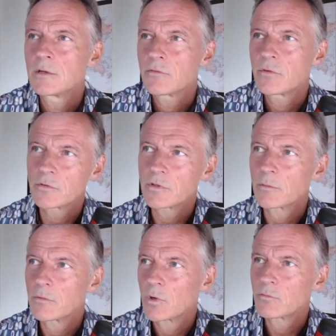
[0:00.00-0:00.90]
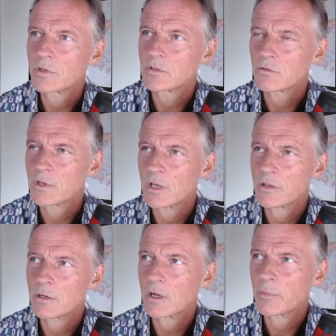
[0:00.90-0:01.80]
for one reason or the
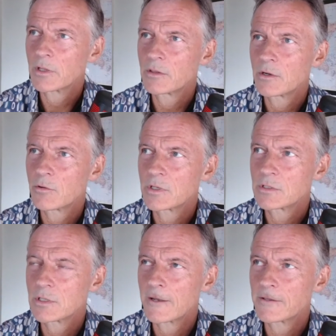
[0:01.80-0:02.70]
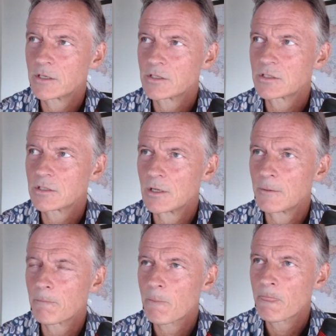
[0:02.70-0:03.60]
other. I mean, there is this
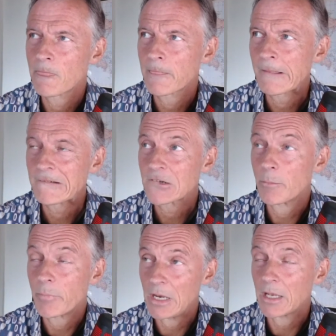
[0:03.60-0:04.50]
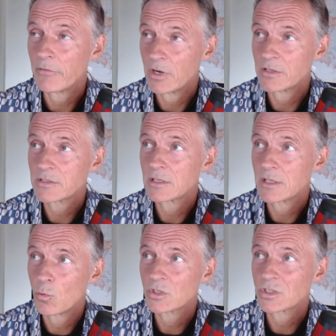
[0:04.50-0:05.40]
compelling evidence that
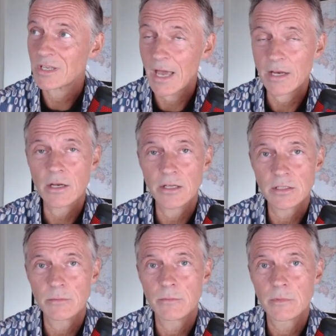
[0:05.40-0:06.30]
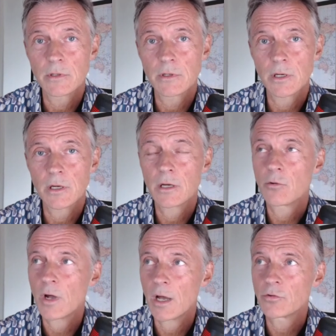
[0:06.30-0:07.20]
there was a cataclysm
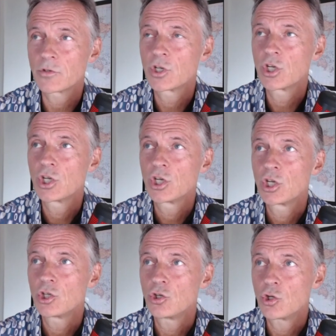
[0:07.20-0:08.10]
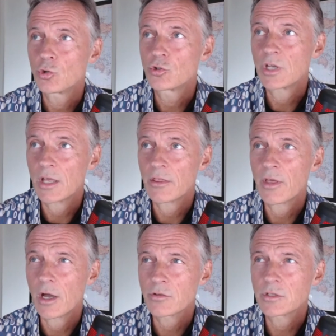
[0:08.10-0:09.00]
around,
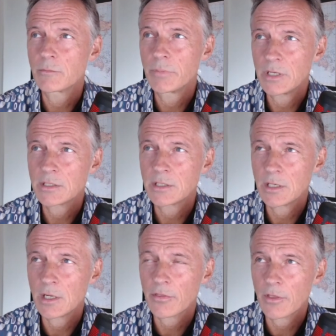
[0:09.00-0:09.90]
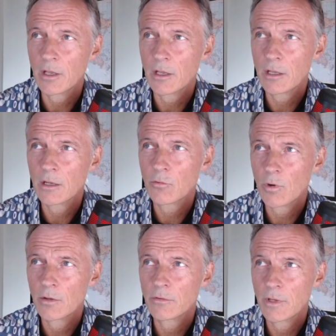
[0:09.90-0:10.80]
10,000 BC, I think,
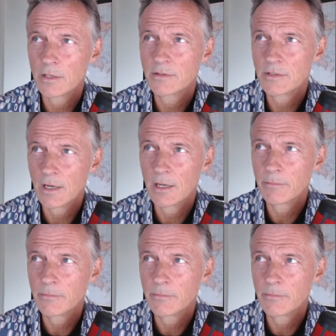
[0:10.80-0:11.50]
around that time.